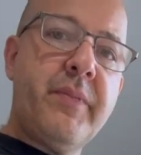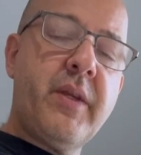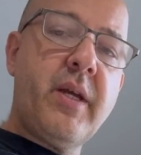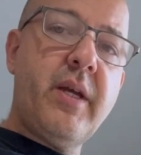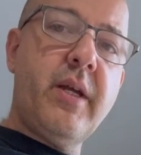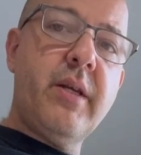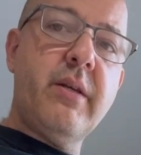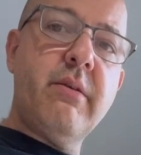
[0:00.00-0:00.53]

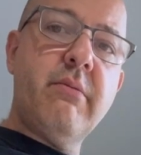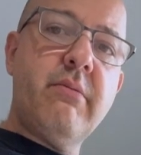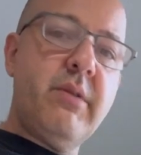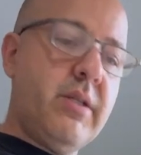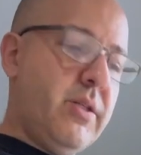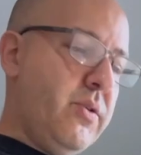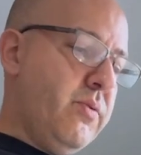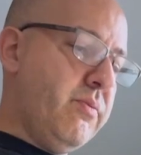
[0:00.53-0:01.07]
and
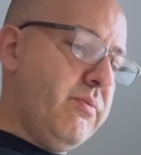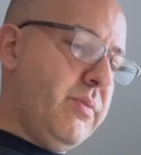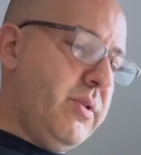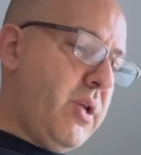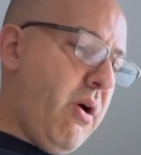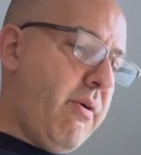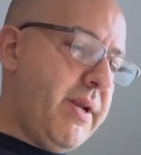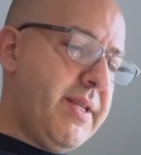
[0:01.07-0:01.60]
you
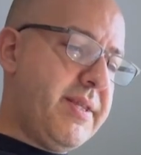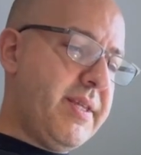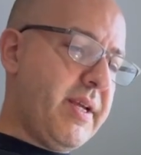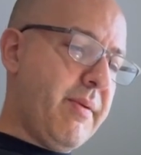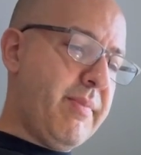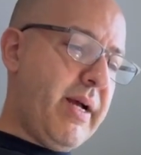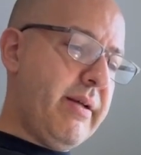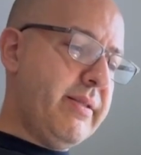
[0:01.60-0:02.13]
know anything
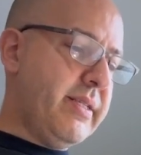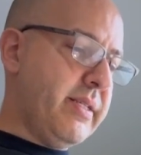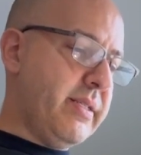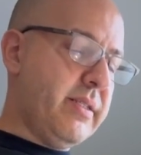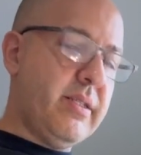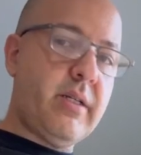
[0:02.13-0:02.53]
about this,